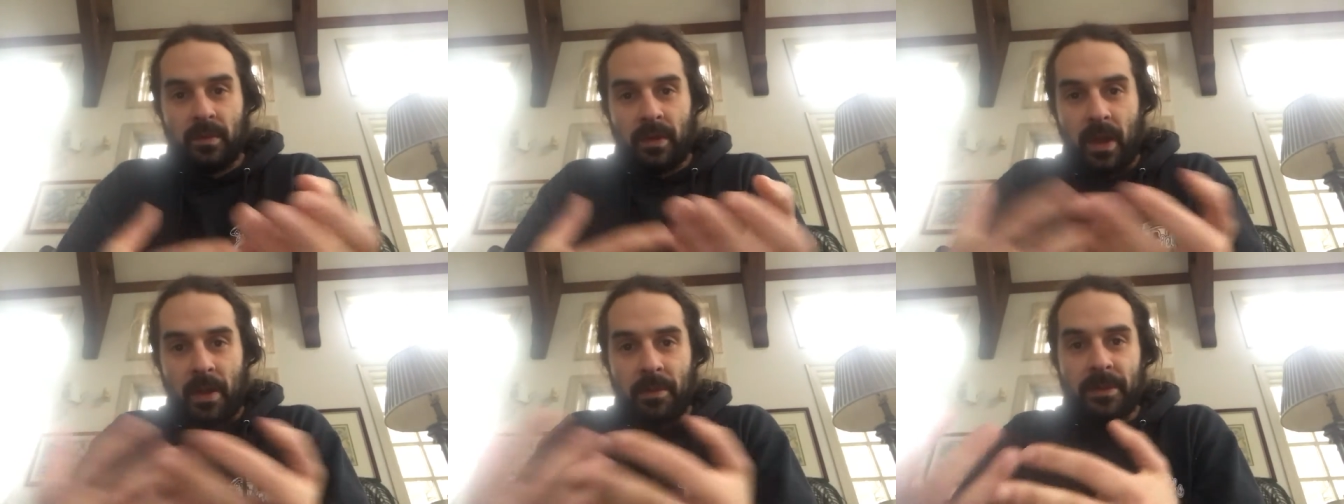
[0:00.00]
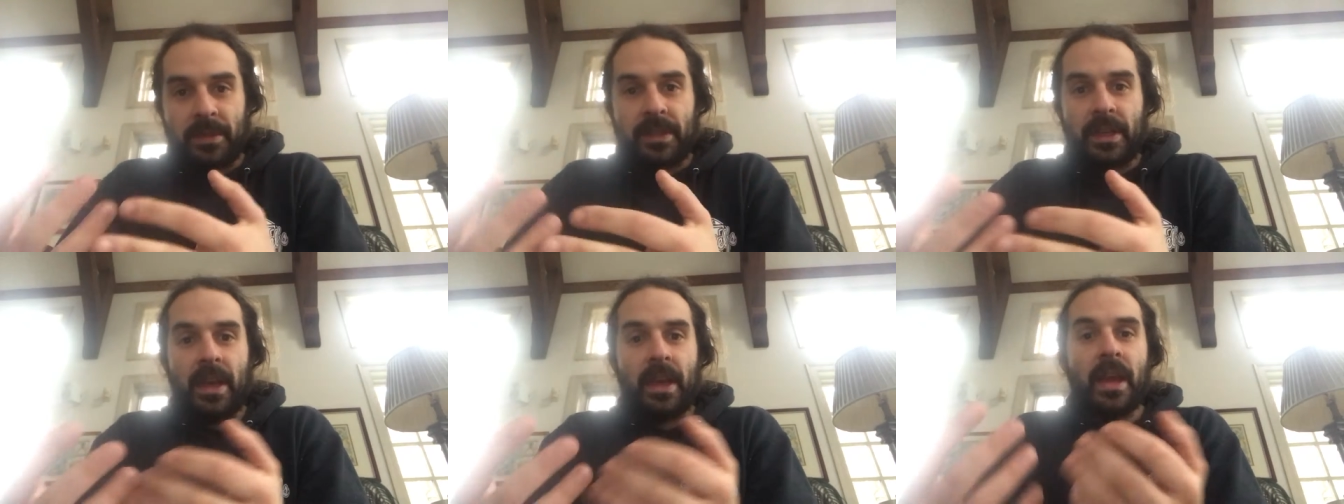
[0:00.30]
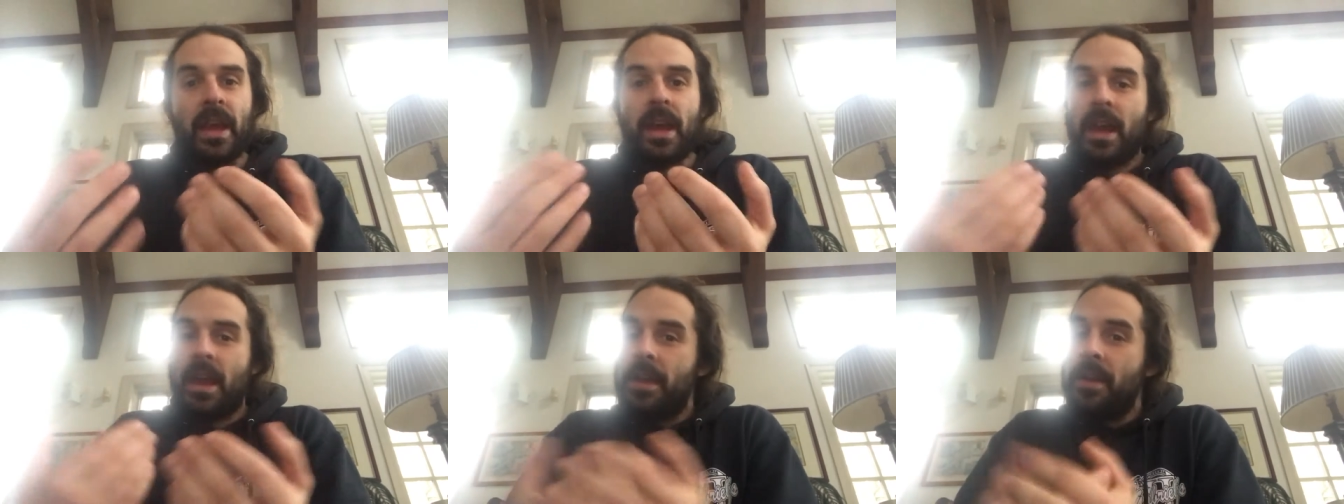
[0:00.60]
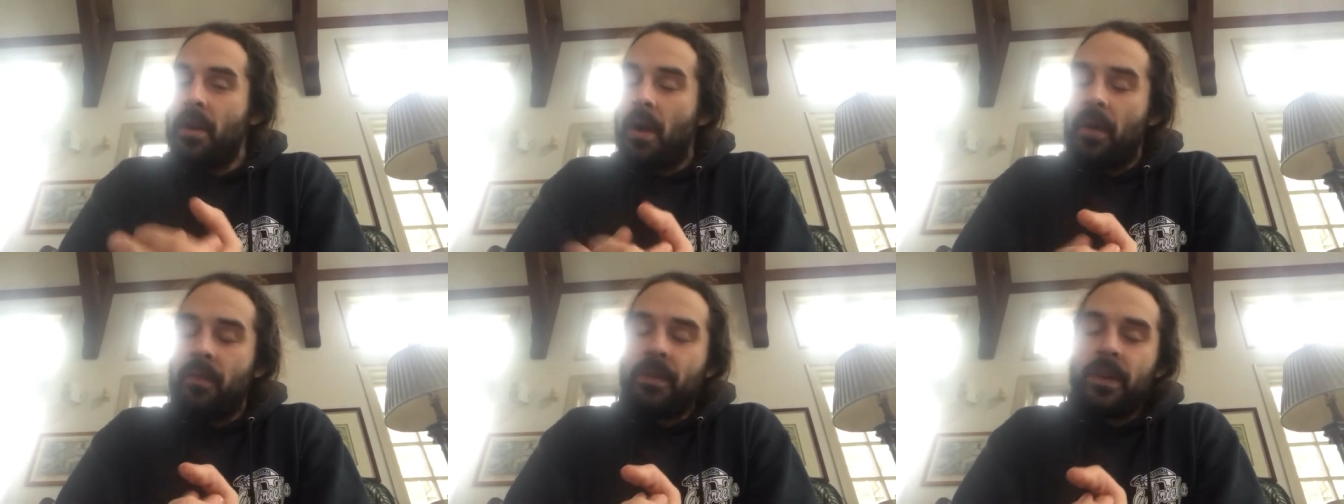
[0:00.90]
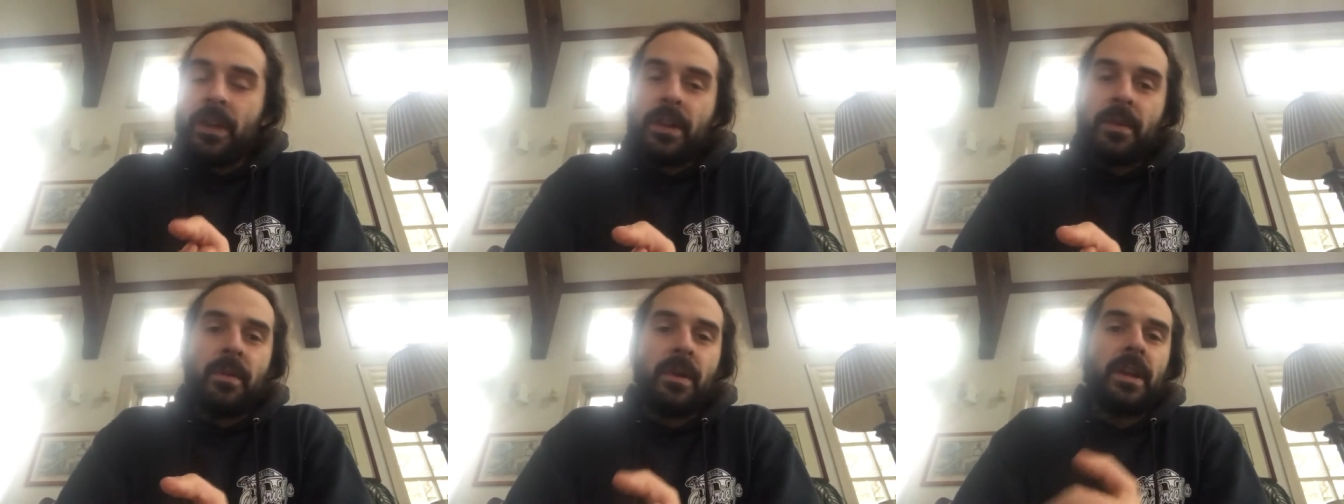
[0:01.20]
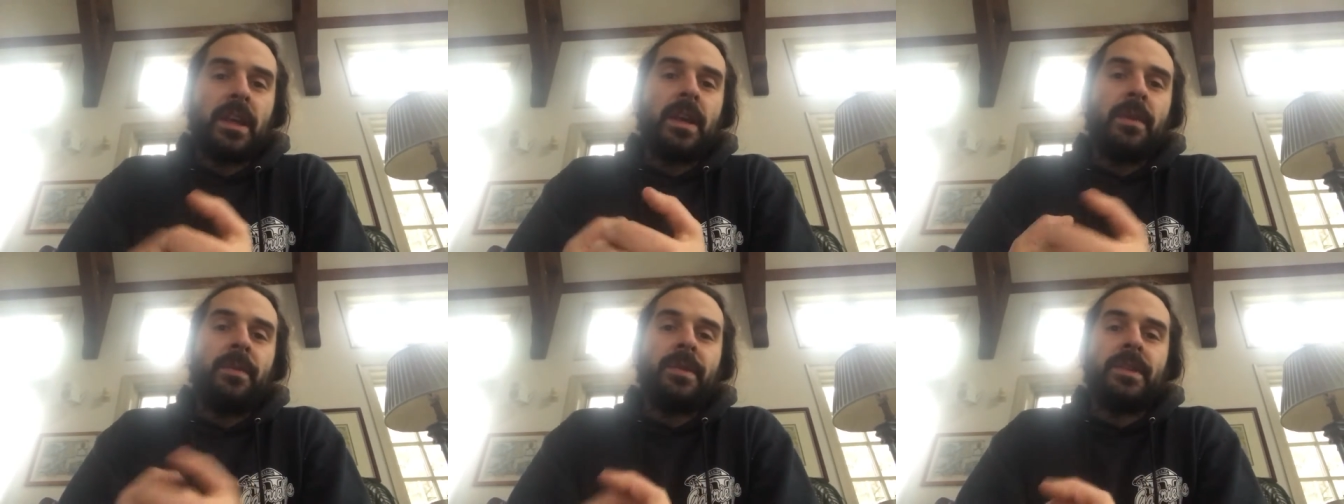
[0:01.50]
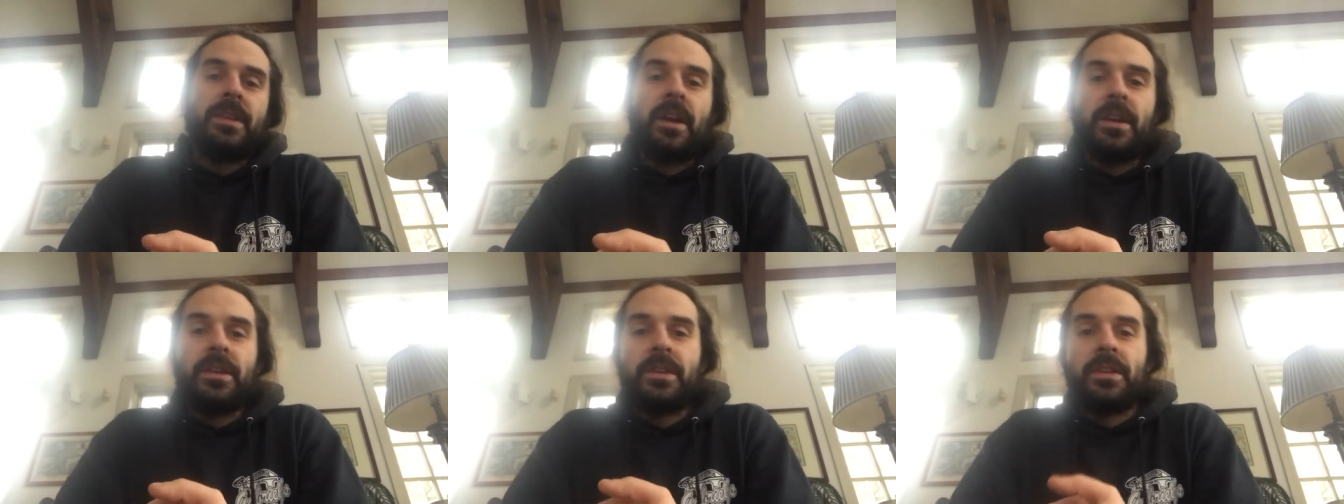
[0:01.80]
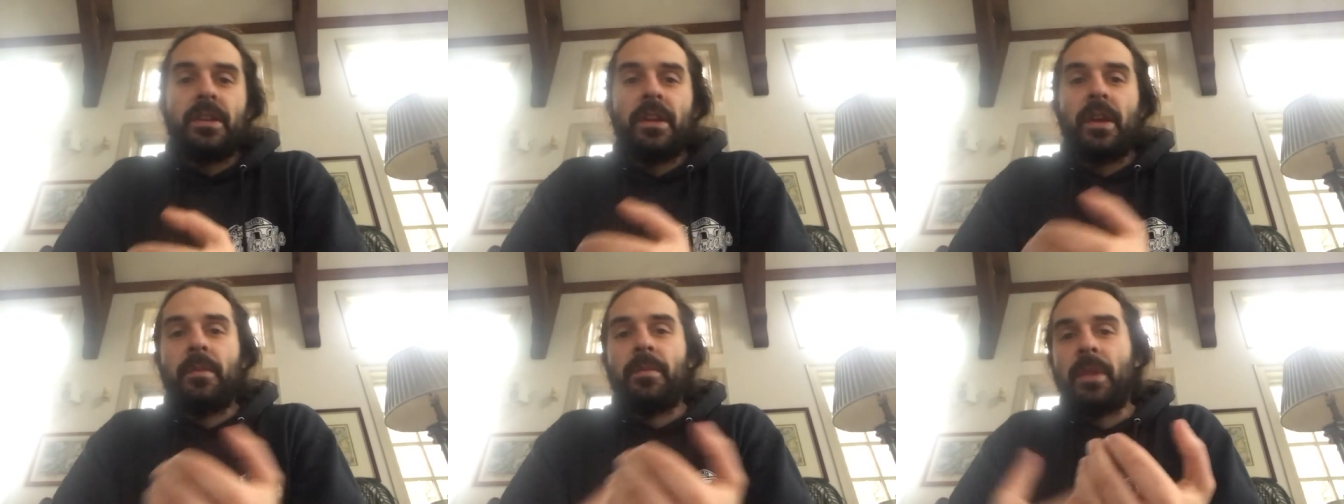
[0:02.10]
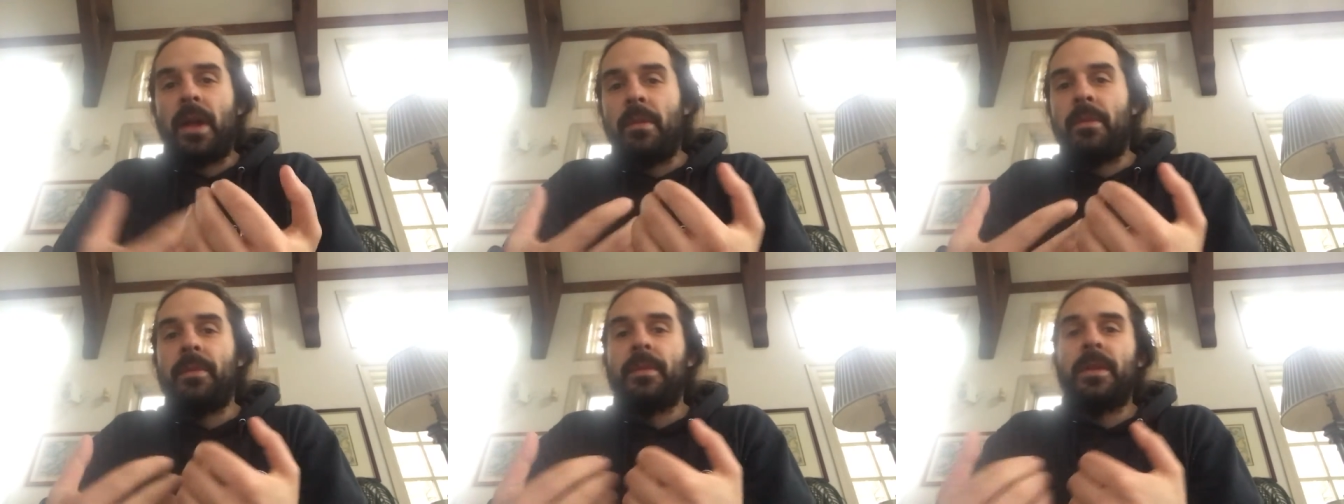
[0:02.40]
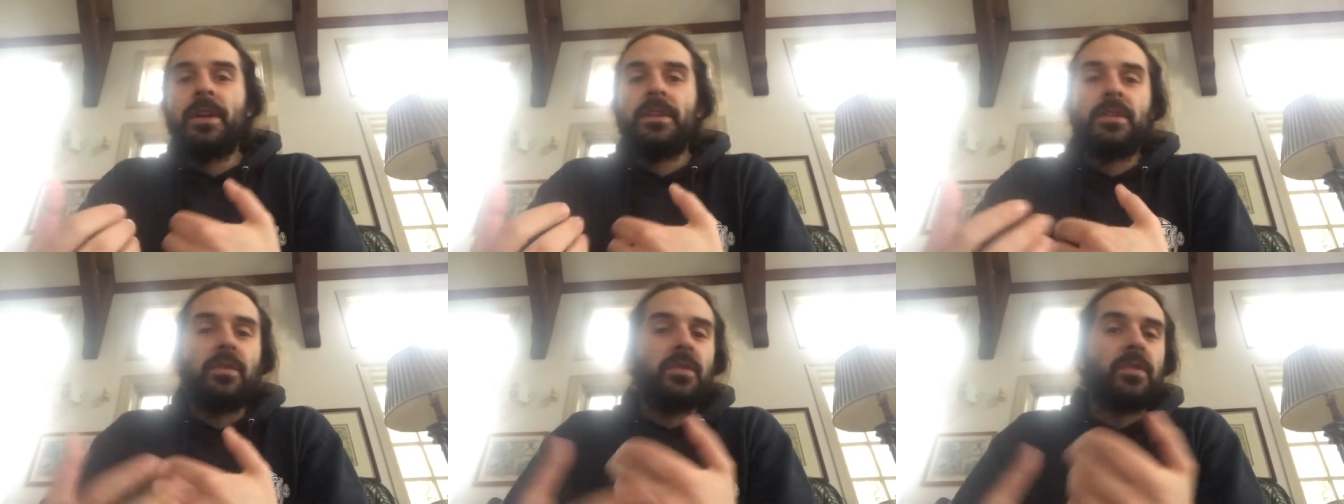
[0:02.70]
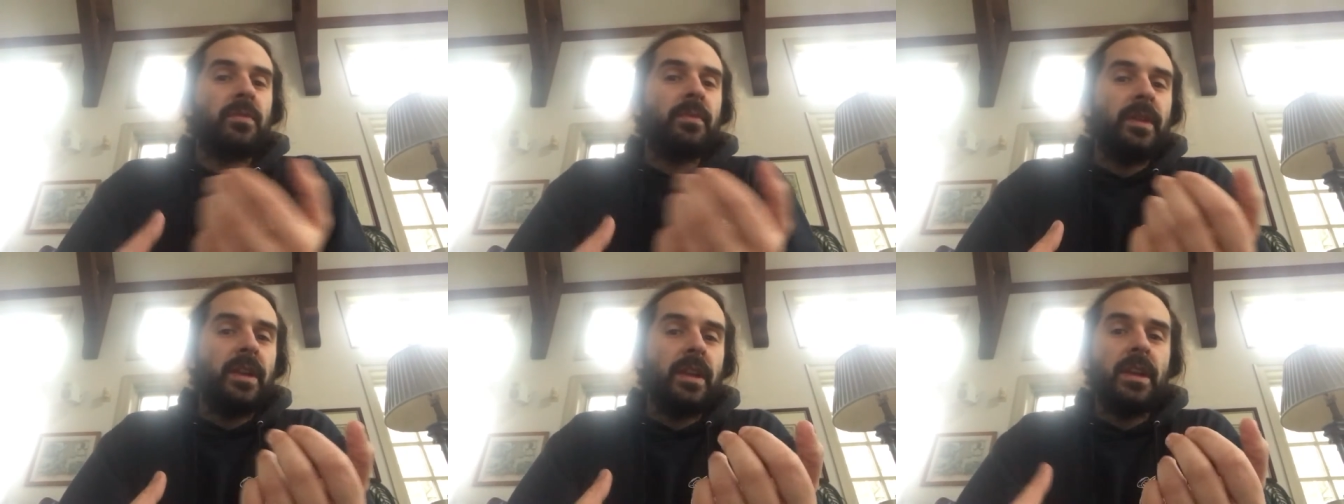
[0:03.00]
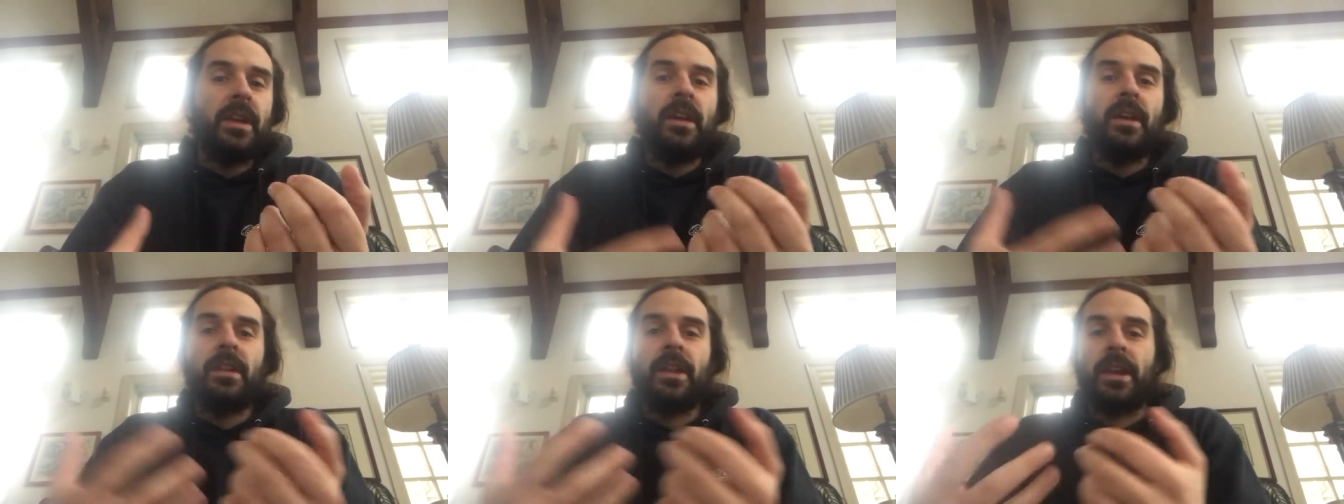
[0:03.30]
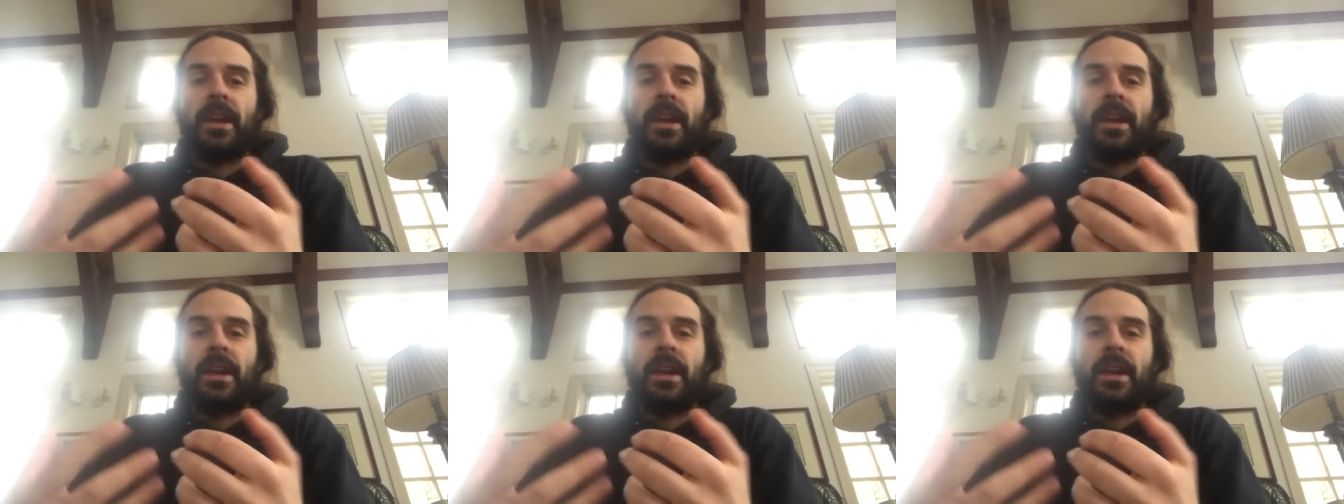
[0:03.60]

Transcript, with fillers: I would say, you know, I really want to keep in touch, like blah blah blah, social media.